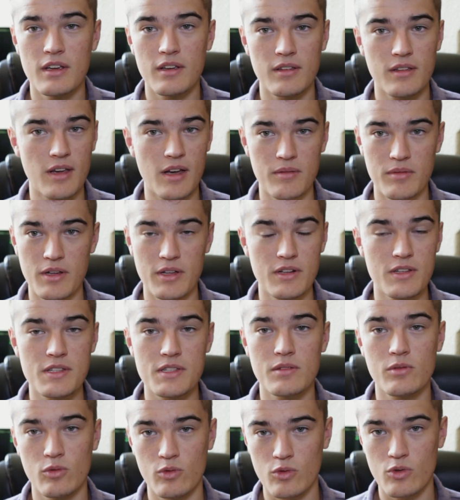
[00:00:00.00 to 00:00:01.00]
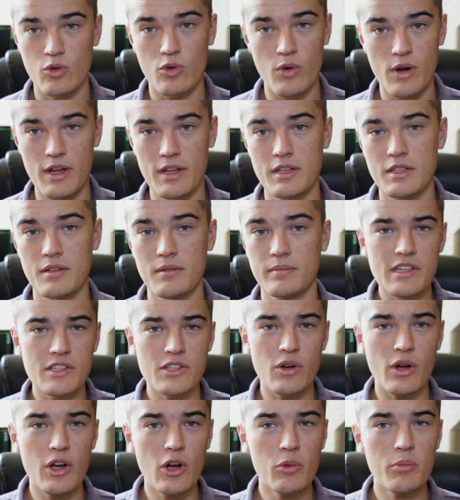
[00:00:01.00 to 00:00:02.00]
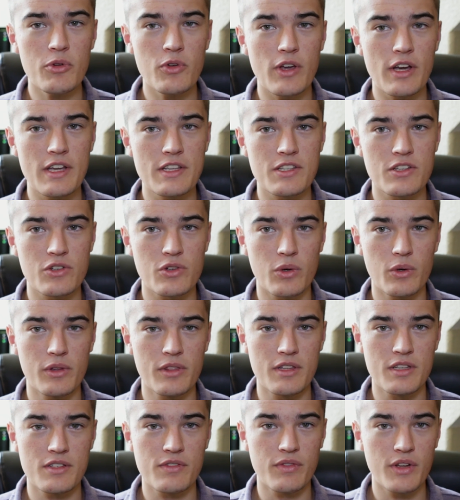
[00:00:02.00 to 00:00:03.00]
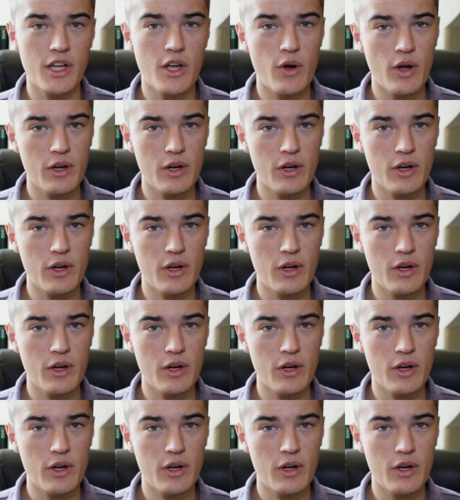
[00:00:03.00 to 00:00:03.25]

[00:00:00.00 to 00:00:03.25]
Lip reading: Yeah, it is great. So I hope you guys enjoyed this video.